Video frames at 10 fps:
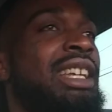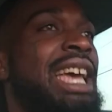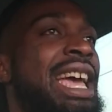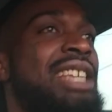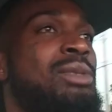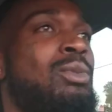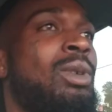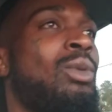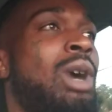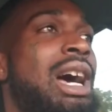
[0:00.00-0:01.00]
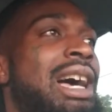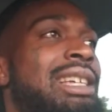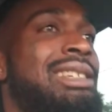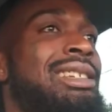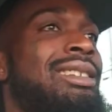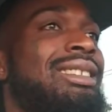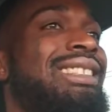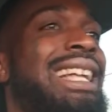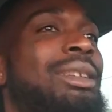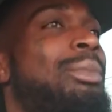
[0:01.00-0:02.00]
gas-wise, it's
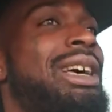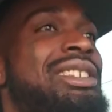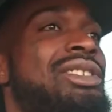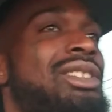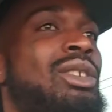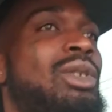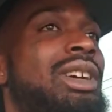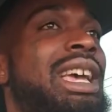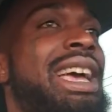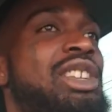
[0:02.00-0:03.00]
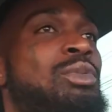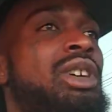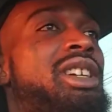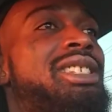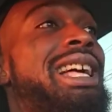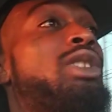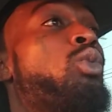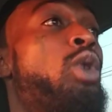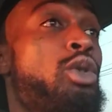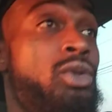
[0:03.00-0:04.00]
not the best on gas, but it's not the
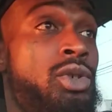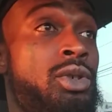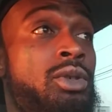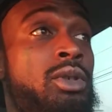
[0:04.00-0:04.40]
worst.